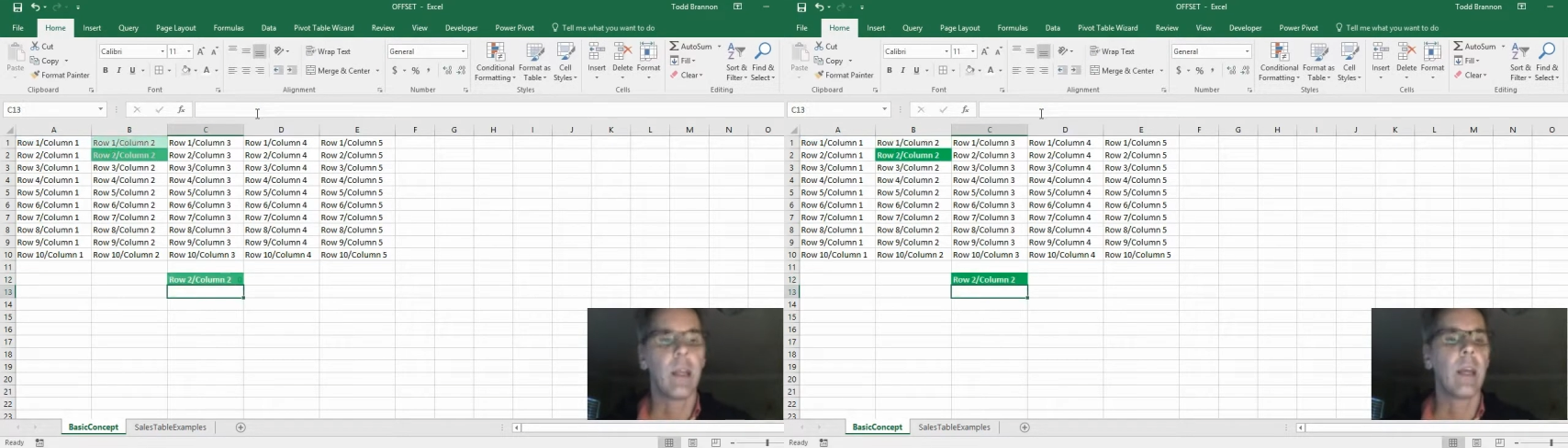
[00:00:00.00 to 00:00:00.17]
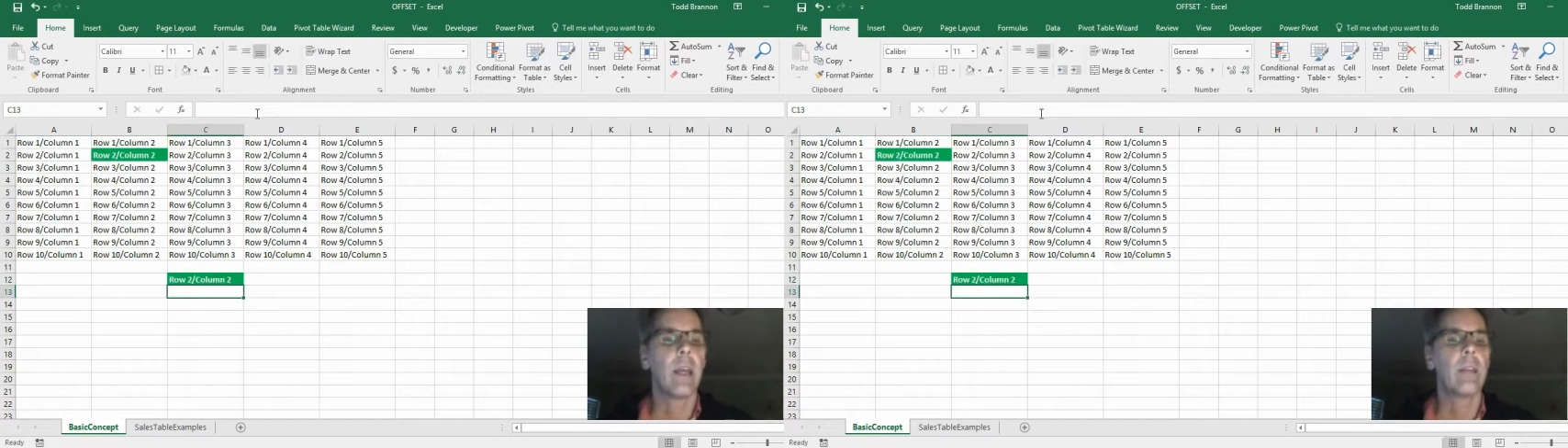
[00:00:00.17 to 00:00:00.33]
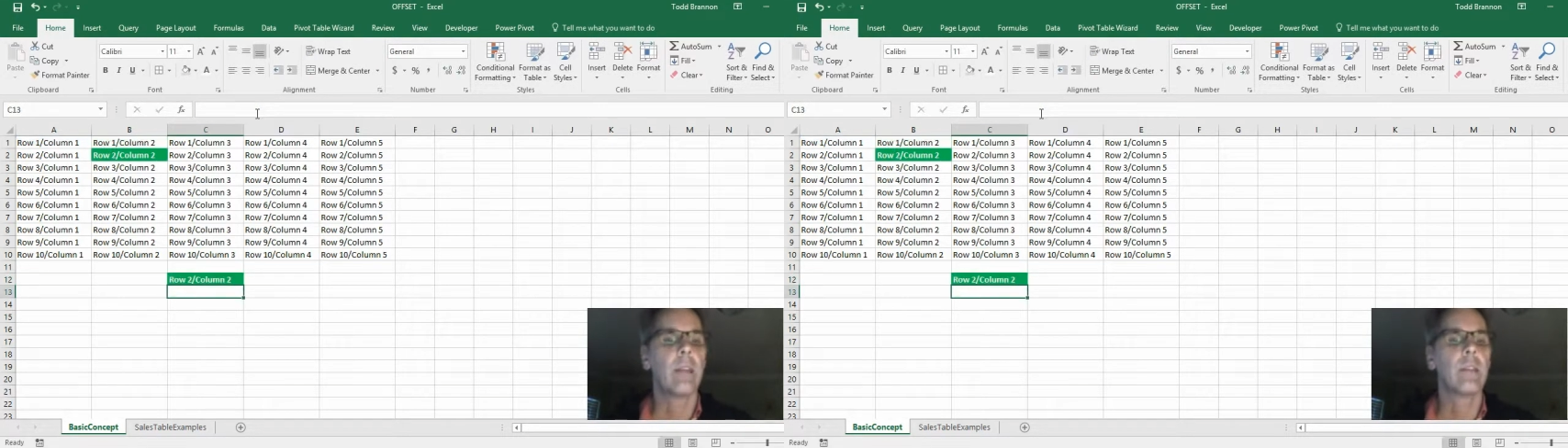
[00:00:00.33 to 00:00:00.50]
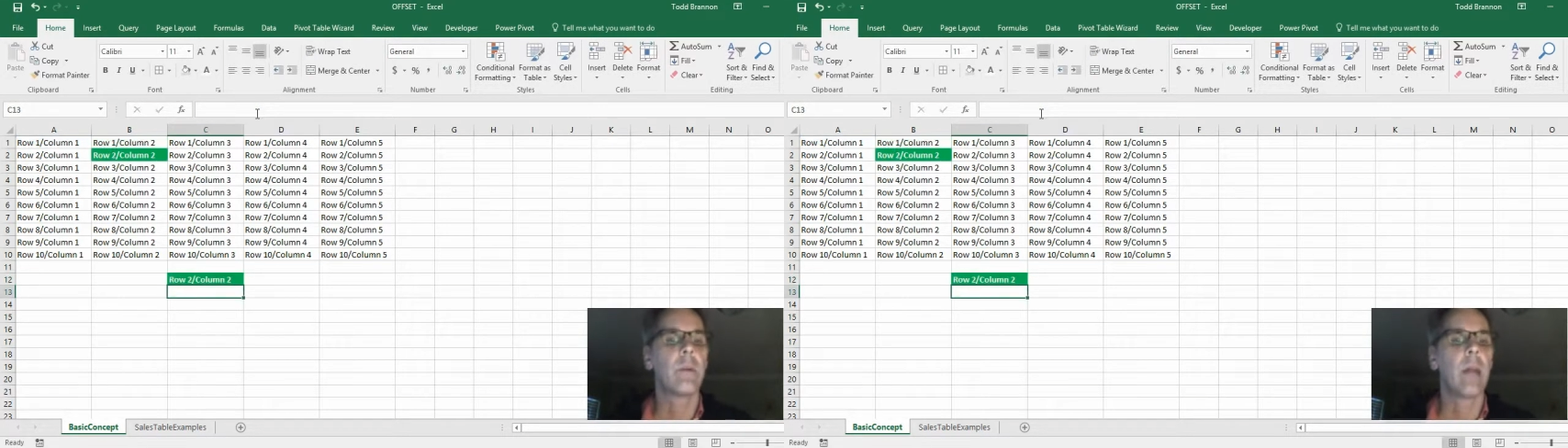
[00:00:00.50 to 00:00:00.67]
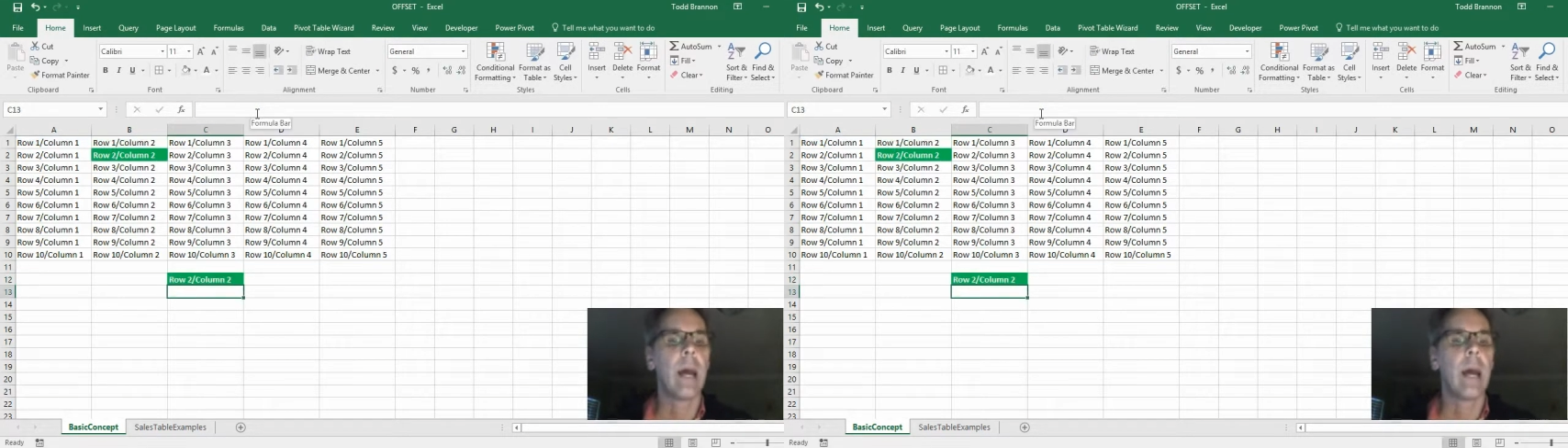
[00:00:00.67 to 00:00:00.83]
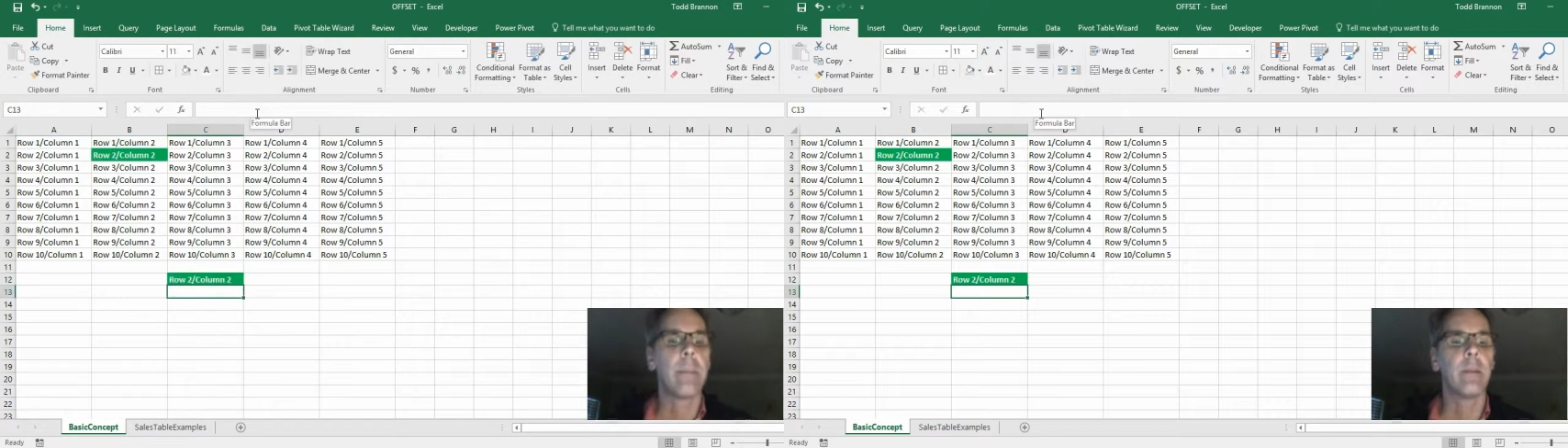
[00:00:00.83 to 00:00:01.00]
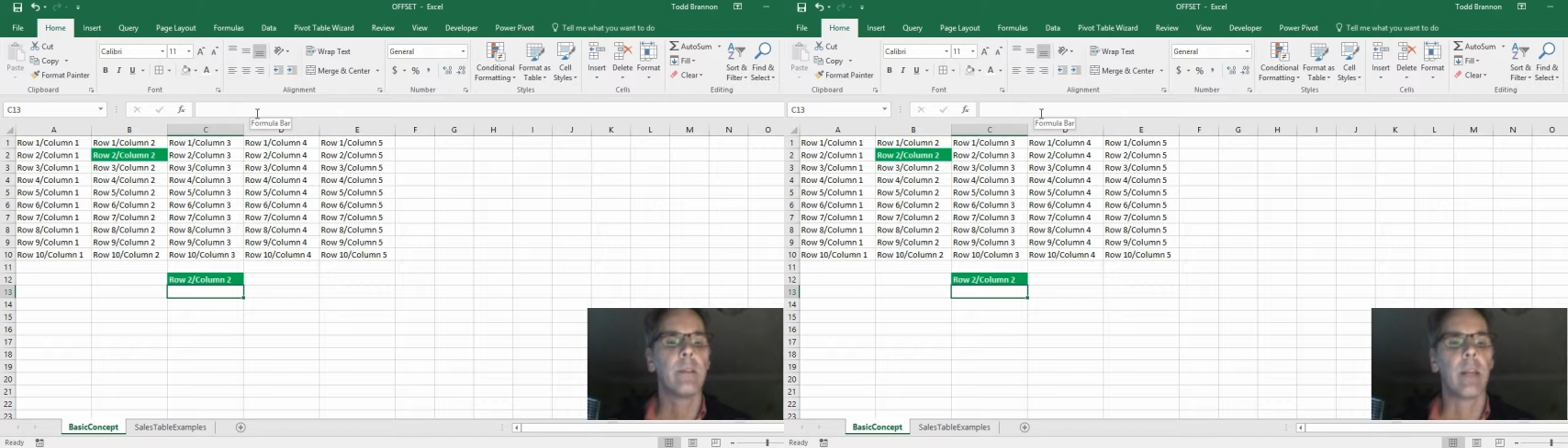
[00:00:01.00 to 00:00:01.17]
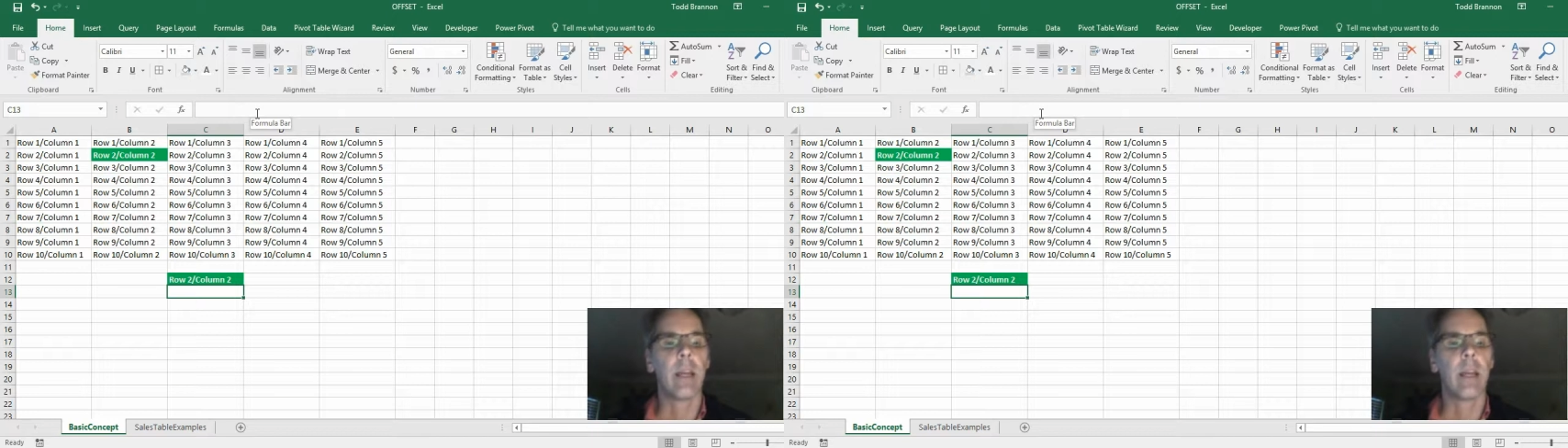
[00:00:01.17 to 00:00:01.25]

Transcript: and see what happens.